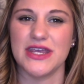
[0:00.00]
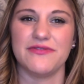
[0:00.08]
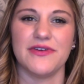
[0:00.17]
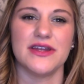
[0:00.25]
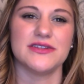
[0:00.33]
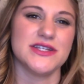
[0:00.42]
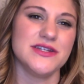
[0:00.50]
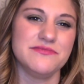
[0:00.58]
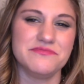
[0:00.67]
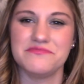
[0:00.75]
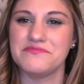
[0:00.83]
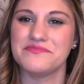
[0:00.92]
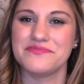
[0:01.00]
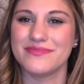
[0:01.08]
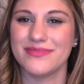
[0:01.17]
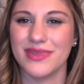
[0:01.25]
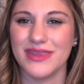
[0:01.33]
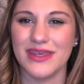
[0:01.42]
if it,
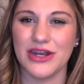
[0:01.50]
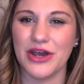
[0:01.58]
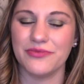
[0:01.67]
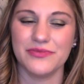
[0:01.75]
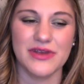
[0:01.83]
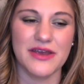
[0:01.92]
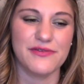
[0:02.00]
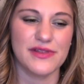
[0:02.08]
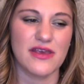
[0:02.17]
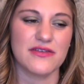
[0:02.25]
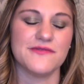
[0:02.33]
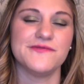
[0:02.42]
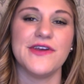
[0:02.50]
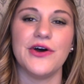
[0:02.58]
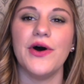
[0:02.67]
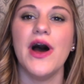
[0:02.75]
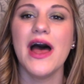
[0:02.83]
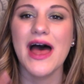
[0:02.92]
if it doesn't
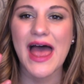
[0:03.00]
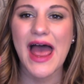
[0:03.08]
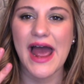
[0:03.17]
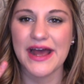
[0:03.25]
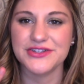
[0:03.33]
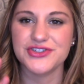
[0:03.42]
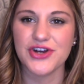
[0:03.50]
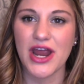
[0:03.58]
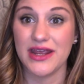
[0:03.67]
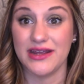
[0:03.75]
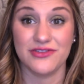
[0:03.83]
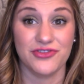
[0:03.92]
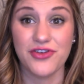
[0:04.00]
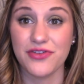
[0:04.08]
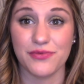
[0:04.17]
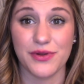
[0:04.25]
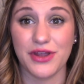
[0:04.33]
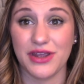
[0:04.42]
feel as dry. It looks
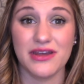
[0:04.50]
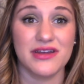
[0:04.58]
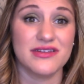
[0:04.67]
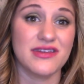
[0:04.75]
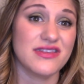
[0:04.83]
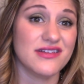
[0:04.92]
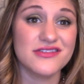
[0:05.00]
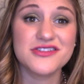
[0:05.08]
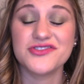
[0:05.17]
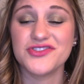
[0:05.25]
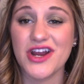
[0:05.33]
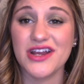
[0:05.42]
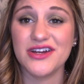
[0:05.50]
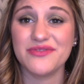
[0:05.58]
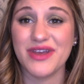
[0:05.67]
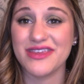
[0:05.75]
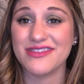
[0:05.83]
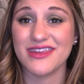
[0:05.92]
really good. It doesn't look dry on
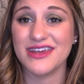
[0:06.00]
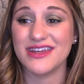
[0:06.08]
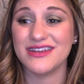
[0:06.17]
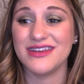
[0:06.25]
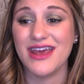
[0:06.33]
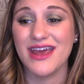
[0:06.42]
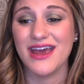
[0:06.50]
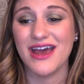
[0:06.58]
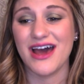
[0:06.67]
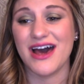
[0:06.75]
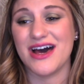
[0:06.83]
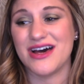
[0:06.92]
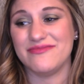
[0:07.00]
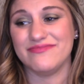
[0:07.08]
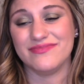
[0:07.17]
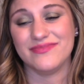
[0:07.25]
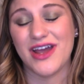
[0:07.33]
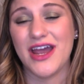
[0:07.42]
my skin. I
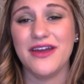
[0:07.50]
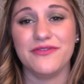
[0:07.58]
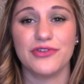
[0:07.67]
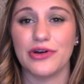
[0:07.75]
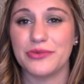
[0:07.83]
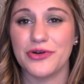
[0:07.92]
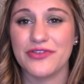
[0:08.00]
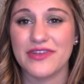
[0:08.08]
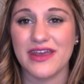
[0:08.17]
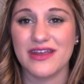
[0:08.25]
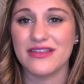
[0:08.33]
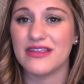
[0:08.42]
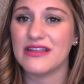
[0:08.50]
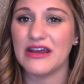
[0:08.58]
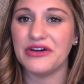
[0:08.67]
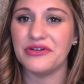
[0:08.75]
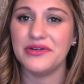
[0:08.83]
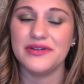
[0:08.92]
have normal skin,
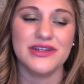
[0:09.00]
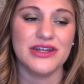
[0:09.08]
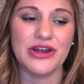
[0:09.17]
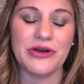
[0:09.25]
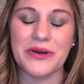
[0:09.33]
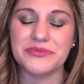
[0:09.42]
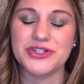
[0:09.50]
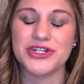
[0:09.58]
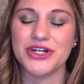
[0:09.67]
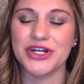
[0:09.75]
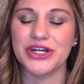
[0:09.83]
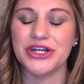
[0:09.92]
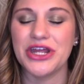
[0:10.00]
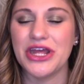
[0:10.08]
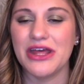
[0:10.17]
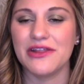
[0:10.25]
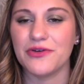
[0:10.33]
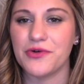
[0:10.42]
so, I'm sure
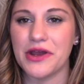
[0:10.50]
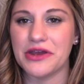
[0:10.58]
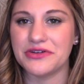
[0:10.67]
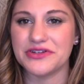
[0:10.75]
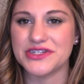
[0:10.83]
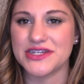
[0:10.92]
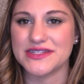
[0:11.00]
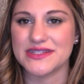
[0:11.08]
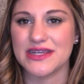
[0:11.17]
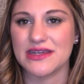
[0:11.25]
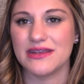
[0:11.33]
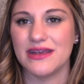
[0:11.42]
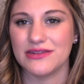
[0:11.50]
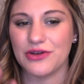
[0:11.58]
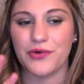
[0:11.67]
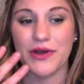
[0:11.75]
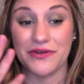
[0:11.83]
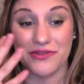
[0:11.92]
the oil is just, the
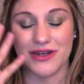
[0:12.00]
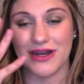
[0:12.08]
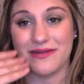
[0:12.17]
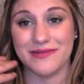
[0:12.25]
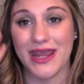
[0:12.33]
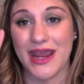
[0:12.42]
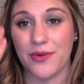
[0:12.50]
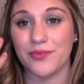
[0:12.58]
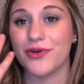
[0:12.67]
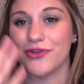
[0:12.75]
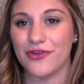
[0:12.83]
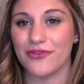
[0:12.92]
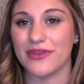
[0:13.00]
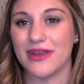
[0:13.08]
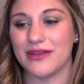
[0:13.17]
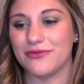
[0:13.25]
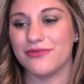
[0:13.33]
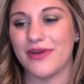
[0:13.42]
oil that I am
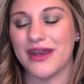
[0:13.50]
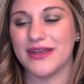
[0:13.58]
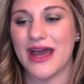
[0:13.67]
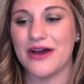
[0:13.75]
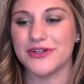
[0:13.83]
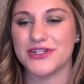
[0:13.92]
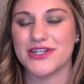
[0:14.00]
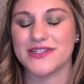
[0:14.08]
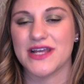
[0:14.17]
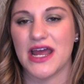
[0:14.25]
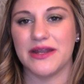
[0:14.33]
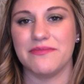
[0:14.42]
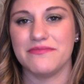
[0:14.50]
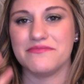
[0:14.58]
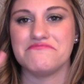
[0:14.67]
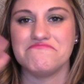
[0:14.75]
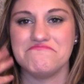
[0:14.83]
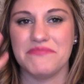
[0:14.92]
producing right now is just kind of
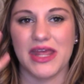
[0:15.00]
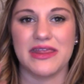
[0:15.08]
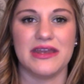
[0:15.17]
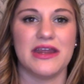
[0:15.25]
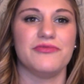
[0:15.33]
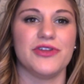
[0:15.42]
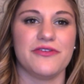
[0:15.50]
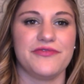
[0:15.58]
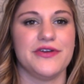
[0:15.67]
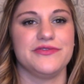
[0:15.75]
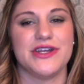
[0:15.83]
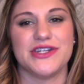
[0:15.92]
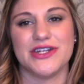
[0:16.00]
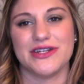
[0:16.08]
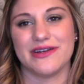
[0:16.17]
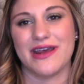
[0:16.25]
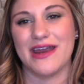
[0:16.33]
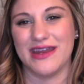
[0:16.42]
mixing in with the
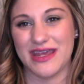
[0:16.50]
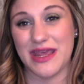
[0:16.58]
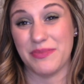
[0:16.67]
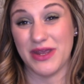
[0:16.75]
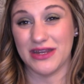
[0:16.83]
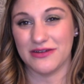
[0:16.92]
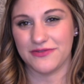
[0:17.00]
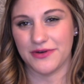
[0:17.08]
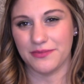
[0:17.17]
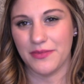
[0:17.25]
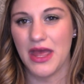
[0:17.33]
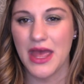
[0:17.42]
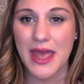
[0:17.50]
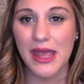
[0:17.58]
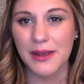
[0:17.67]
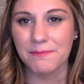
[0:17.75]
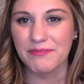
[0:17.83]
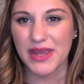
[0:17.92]
foundation, kind of keeping it from
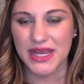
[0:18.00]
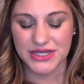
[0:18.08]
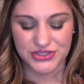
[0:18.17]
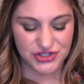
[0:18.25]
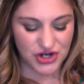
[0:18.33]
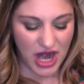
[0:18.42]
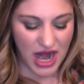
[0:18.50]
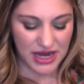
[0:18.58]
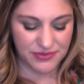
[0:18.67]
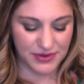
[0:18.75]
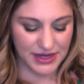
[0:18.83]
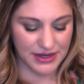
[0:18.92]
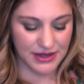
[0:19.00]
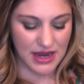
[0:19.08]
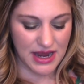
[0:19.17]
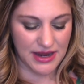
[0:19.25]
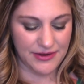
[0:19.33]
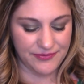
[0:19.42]
being dry. But
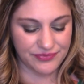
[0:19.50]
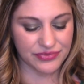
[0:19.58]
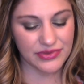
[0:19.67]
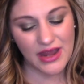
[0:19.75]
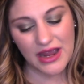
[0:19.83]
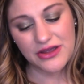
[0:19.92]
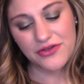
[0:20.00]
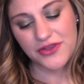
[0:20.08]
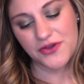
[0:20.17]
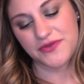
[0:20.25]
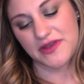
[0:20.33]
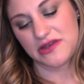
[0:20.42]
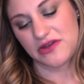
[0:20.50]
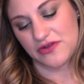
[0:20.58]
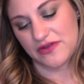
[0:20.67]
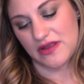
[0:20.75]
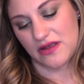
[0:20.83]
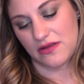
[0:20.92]
I also did
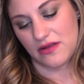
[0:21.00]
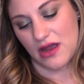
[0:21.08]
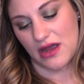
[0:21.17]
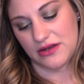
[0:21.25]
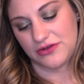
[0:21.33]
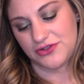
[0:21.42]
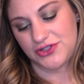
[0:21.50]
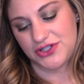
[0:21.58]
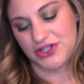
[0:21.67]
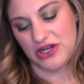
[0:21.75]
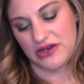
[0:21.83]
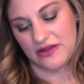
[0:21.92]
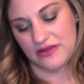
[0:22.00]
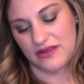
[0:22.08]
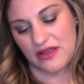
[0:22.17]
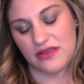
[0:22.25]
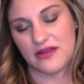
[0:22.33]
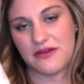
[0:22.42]
use this Neutrogena's
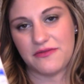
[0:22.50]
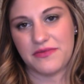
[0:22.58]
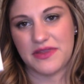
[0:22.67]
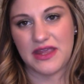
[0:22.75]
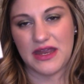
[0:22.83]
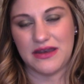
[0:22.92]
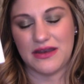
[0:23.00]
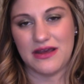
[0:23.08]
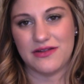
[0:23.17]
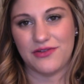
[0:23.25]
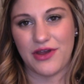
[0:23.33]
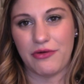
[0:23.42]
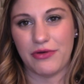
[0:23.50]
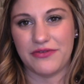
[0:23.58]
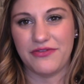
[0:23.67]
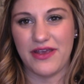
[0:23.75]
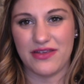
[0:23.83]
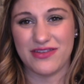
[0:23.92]
Sensitive Skin Liquid
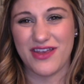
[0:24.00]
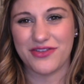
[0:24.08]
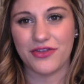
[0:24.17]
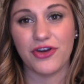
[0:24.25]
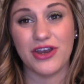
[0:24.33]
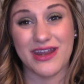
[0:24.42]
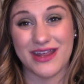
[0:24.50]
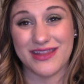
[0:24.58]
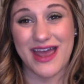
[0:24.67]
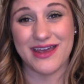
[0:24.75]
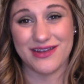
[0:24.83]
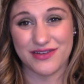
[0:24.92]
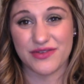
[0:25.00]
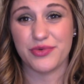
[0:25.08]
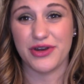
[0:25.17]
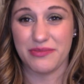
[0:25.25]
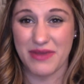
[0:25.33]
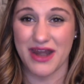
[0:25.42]
Face Sunscreen, and that is
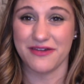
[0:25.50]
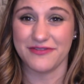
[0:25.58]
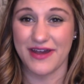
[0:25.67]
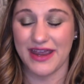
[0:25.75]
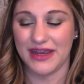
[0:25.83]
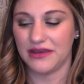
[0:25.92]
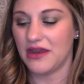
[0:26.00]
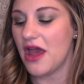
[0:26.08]
pretty mattifying